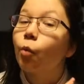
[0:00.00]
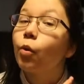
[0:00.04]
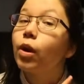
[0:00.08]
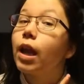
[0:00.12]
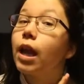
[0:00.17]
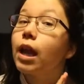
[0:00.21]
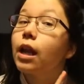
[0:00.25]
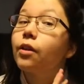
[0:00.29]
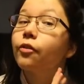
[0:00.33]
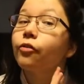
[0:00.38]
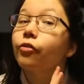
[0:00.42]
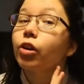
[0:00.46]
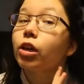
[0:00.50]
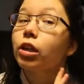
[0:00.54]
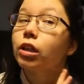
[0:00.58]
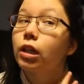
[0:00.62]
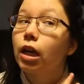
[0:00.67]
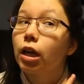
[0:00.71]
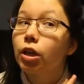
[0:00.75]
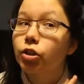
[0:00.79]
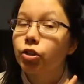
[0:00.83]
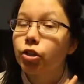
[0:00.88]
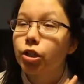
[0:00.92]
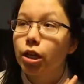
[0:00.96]
We ate it for
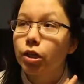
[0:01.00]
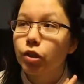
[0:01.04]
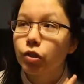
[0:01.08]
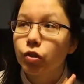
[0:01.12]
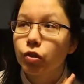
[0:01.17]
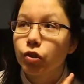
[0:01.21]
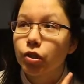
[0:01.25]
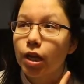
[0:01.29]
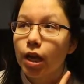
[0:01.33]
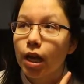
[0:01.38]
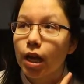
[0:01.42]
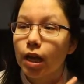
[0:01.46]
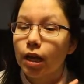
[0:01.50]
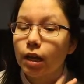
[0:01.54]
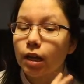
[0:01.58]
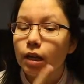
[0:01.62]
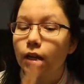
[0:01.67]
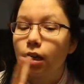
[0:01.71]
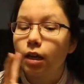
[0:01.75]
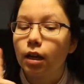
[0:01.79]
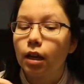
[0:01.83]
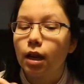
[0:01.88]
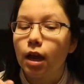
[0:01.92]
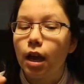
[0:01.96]
lunch yesterday,
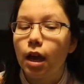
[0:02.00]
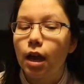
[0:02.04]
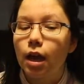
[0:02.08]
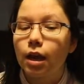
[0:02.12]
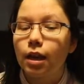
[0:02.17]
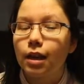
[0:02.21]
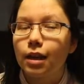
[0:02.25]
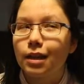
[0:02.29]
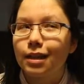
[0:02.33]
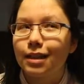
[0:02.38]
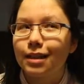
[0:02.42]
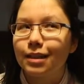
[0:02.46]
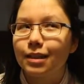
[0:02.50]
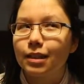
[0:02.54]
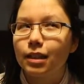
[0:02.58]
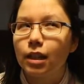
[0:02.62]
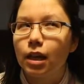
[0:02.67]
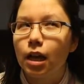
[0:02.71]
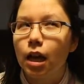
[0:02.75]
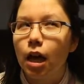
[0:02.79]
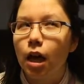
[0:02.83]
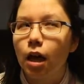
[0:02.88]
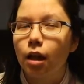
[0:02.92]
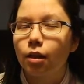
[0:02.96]
and
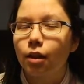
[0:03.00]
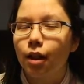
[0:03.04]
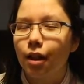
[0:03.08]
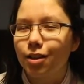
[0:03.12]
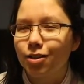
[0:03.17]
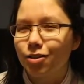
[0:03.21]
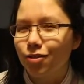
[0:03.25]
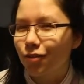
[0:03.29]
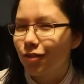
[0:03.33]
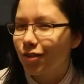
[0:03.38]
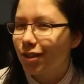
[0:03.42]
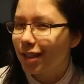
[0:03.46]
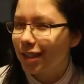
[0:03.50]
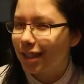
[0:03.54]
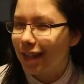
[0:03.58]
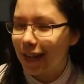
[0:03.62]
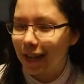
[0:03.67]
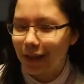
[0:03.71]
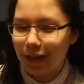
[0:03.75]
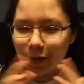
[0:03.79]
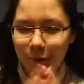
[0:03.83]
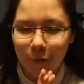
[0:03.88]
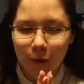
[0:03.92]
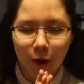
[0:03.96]
lunch for
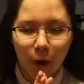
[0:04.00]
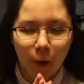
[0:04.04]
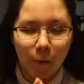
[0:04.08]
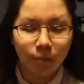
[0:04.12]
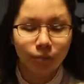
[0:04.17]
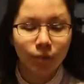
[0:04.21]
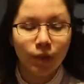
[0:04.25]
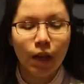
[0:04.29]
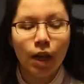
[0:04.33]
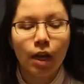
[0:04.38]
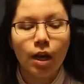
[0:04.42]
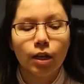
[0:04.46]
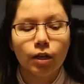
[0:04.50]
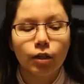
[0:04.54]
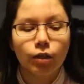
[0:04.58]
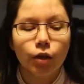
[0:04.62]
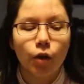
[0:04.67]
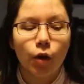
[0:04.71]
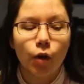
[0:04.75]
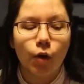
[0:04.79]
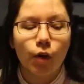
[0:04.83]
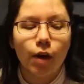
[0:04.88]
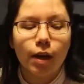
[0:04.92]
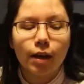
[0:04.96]
today. There we go.
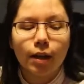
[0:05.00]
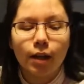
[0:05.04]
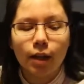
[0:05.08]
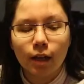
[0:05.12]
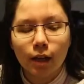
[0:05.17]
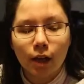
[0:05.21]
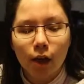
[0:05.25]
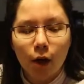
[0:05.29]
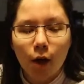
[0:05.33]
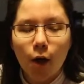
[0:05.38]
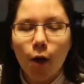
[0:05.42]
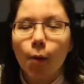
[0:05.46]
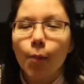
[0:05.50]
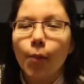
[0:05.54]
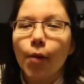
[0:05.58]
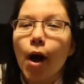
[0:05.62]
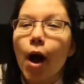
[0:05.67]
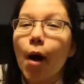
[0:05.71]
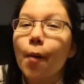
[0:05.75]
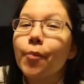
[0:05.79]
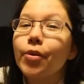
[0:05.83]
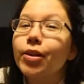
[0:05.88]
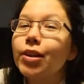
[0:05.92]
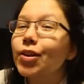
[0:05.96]
So I'll
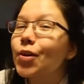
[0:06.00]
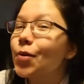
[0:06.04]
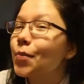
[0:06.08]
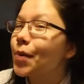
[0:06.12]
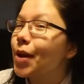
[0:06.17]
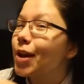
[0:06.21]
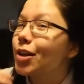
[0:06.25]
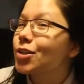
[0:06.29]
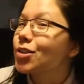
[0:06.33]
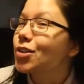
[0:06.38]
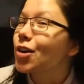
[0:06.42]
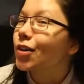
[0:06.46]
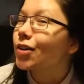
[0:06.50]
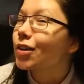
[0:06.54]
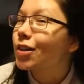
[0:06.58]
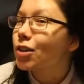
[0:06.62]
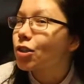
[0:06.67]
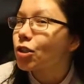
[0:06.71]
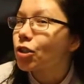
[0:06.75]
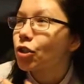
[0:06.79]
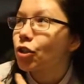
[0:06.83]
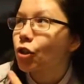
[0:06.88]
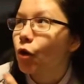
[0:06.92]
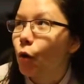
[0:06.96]
pop a little picture on the
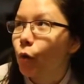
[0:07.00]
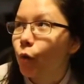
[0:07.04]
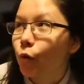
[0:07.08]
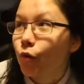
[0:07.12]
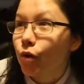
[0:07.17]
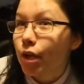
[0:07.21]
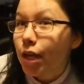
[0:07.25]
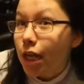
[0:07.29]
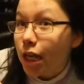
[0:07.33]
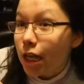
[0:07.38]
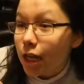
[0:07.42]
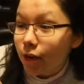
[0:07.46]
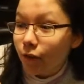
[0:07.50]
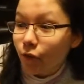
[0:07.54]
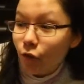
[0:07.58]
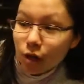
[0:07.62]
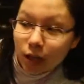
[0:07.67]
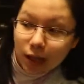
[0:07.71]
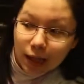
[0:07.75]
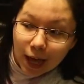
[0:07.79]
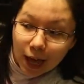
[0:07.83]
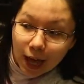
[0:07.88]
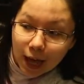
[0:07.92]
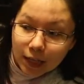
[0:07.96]
screen of
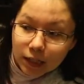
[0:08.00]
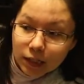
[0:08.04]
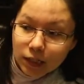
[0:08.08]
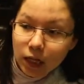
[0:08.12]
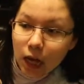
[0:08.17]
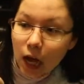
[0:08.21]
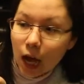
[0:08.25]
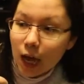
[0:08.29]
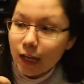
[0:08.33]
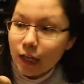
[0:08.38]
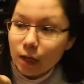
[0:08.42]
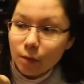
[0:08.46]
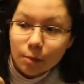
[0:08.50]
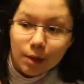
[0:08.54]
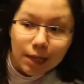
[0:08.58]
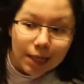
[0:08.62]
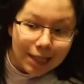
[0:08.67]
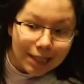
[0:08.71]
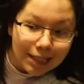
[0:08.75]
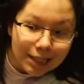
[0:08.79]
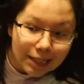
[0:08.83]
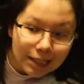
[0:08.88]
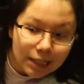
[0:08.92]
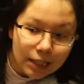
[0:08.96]
what that item
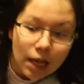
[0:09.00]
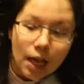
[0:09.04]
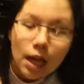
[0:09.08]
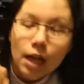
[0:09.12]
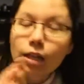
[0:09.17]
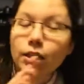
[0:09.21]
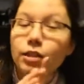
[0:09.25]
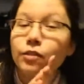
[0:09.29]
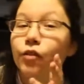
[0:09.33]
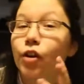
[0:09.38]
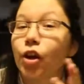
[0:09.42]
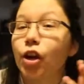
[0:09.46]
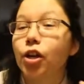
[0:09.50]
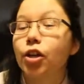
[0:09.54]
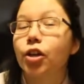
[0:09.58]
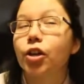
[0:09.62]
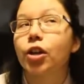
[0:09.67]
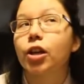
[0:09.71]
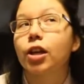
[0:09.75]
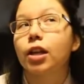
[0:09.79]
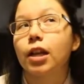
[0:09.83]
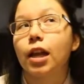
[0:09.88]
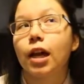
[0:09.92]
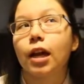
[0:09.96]
is. It's very
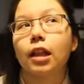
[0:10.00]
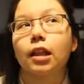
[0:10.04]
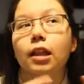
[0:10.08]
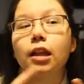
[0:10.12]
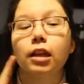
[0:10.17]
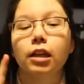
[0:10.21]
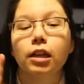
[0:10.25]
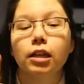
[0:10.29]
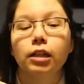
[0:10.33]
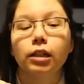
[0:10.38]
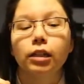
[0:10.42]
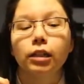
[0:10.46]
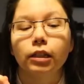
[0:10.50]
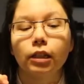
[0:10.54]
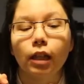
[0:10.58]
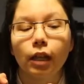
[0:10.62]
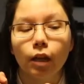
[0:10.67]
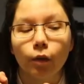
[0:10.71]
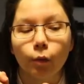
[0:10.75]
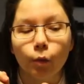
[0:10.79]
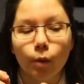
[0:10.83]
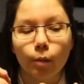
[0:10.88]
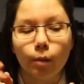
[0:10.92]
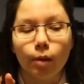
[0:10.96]
good. I like it. And
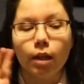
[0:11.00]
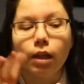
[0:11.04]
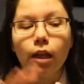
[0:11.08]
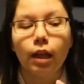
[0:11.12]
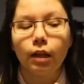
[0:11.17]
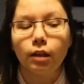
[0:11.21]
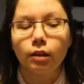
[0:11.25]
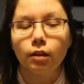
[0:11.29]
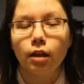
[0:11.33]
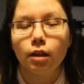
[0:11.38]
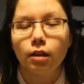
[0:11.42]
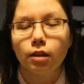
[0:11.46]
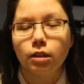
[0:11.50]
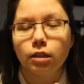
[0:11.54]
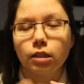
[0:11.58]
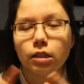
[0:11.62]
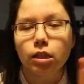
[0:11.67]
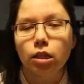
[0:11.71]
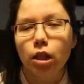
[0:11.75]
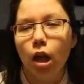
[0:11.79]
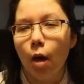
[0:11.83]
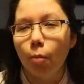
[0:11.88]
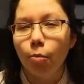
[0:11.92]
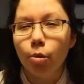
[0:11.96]
like, we made like
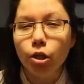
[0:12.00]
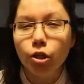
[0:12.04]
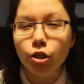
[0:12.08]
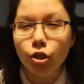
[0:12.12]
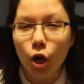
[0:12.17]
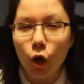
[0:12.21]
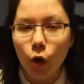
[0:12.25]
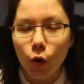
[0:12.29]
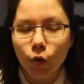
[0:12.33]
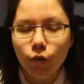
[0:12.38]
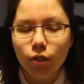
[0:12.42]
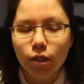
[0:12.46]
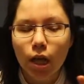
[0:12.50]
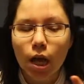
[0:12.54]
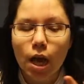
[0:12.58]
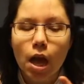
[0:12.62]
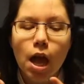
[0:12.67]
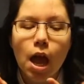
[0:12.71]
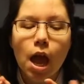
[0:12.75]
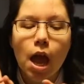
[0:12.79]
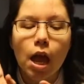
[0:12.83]
sloppy joes.